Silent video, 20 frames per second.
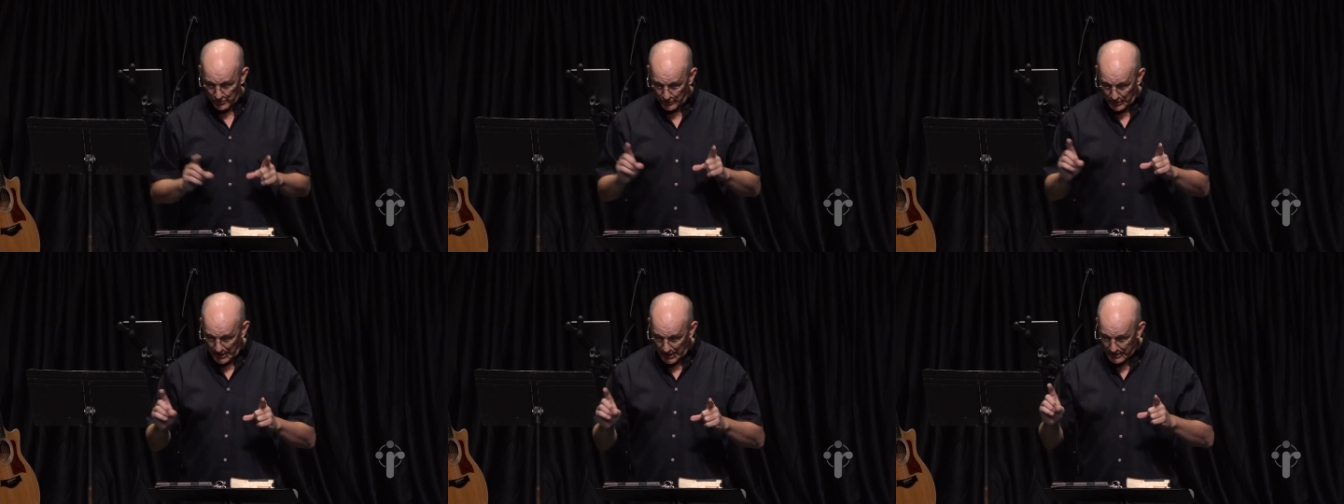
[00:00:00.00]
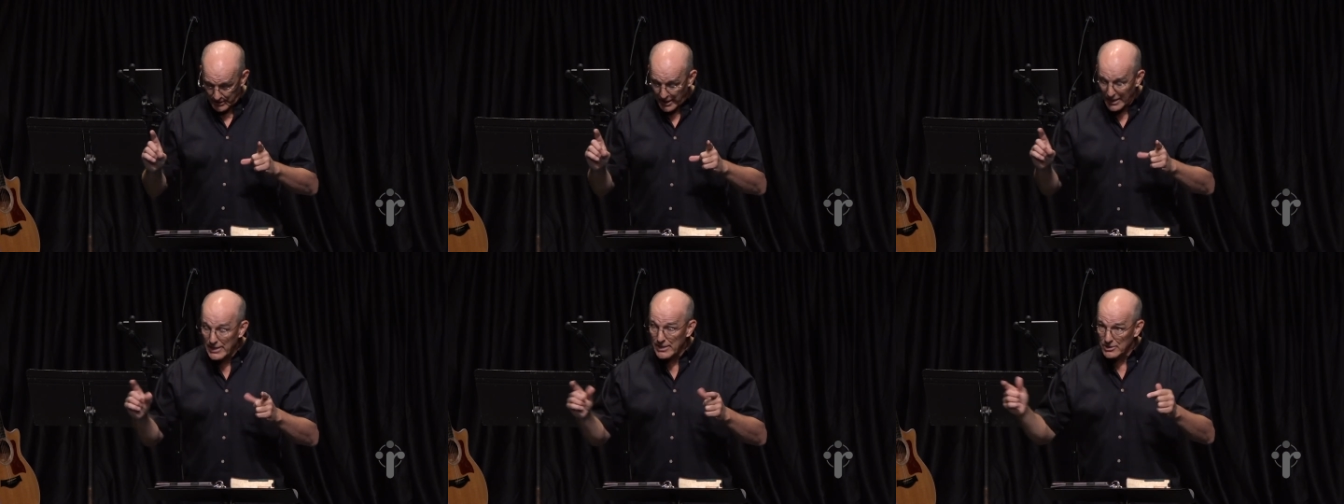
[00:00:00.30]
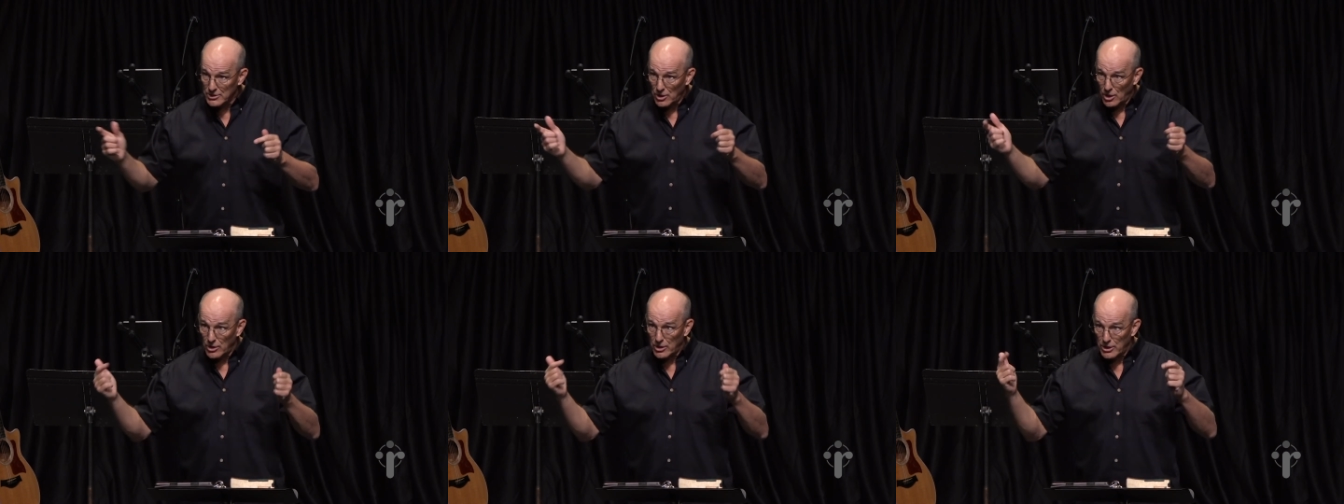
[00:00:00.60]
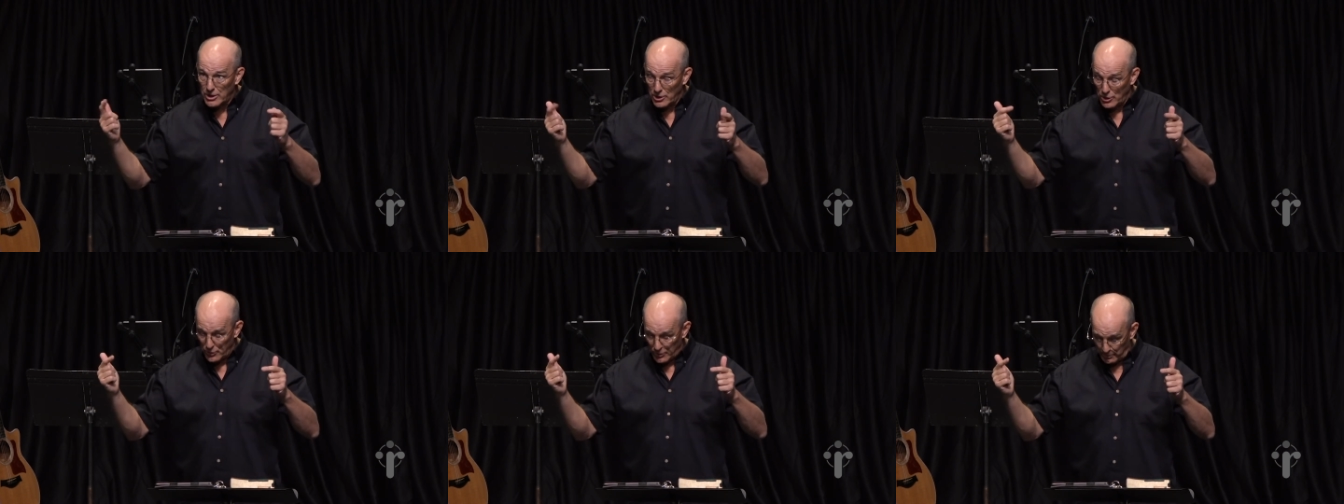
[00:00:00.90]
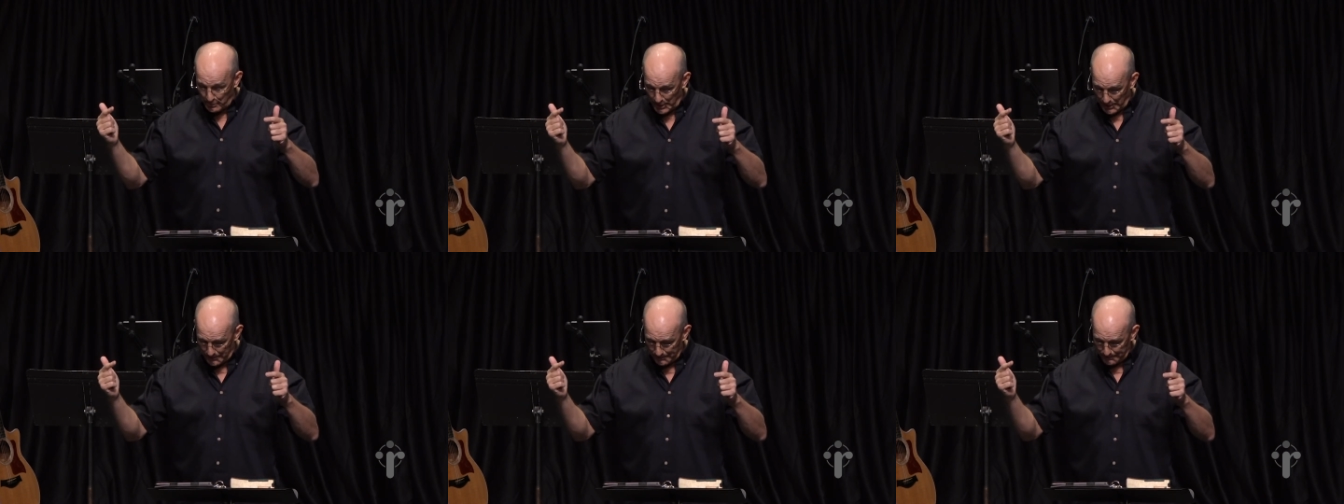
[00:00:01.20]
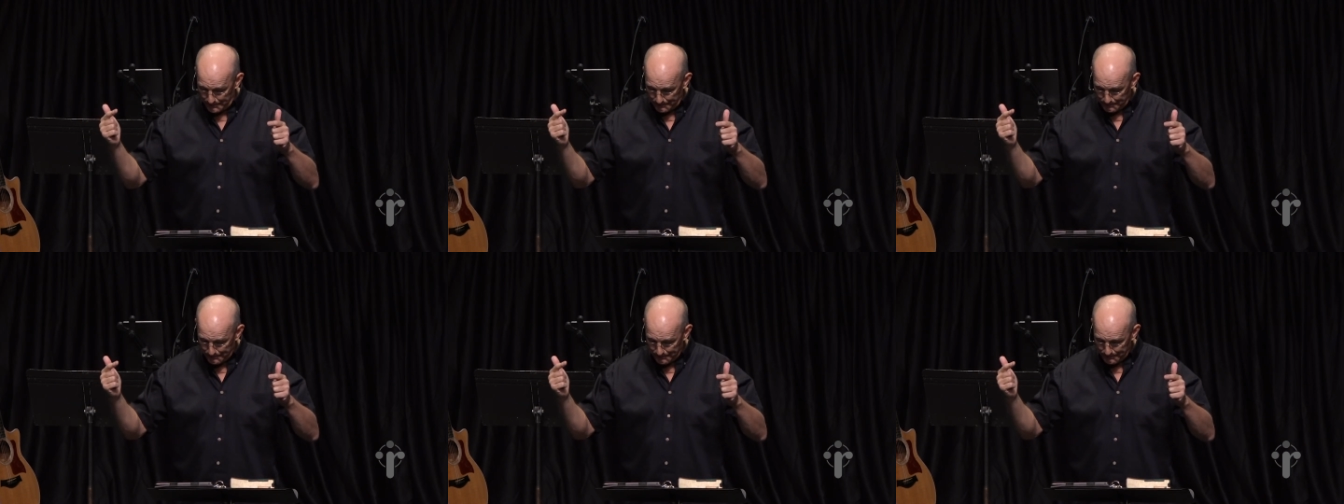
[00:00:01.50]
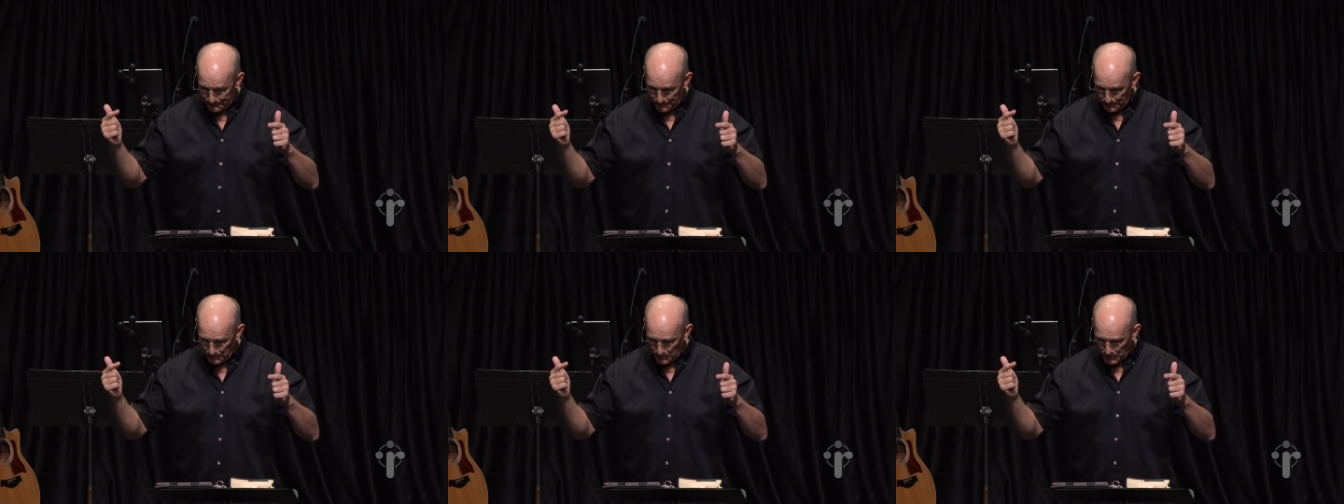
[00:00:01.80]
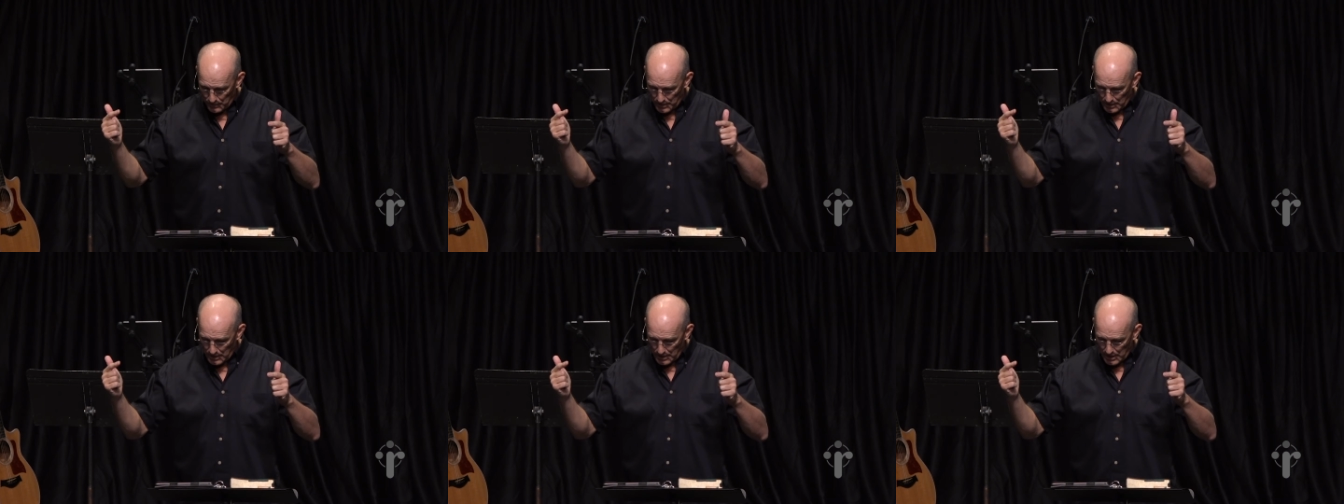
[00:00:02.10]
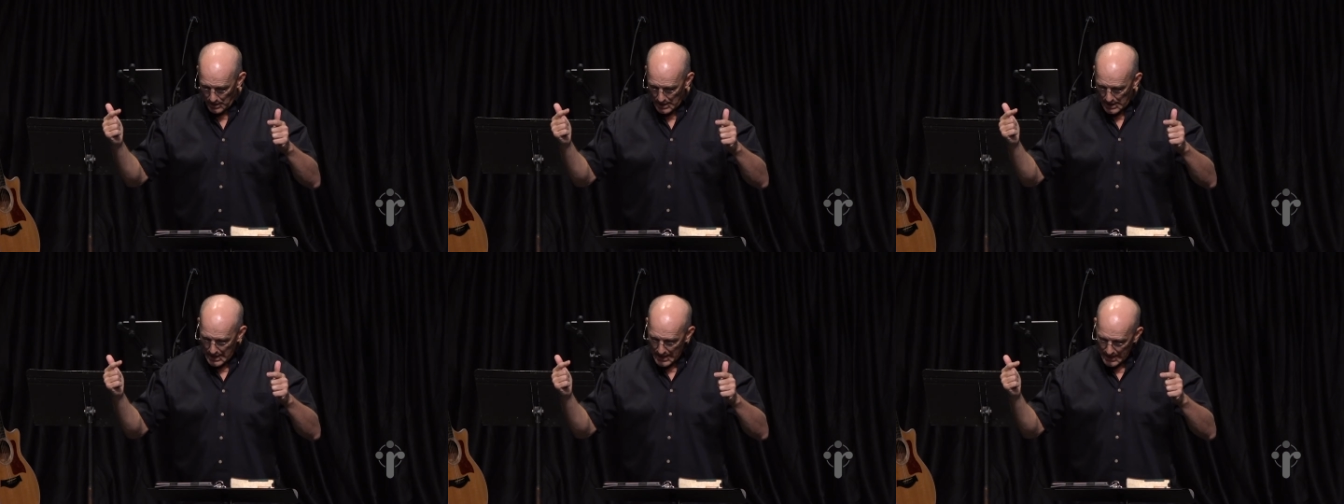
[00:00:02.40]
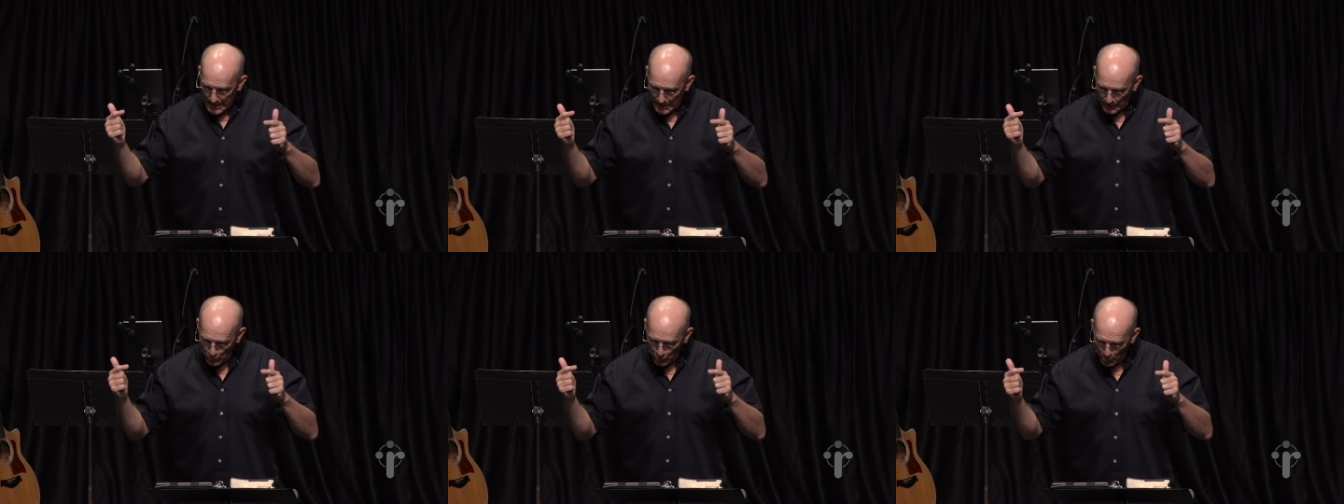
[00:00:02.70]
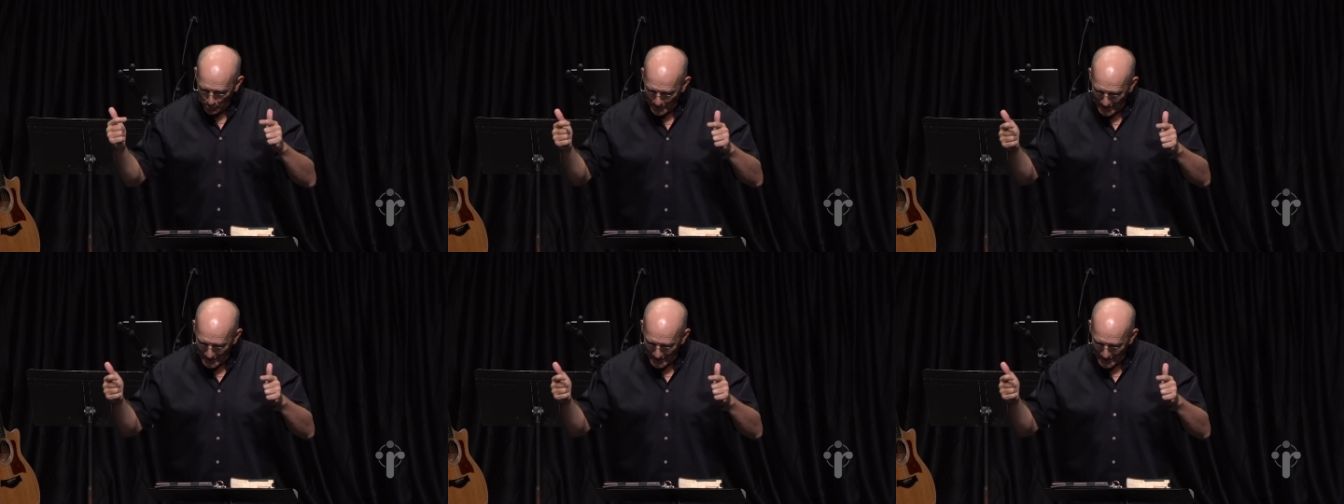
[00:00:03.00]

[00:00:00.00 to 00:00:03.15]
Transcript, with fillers: You got that? He's talking to you and me. It will